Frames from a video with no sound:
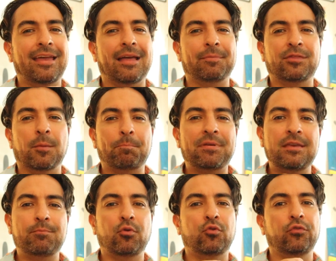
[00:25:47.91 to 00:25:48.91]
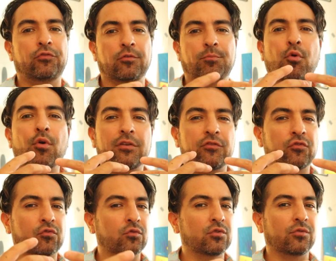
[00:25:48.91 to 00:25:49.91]
at the people who support
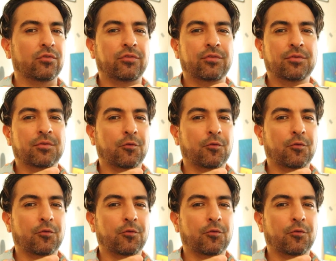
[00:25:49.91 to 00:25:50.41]
truth,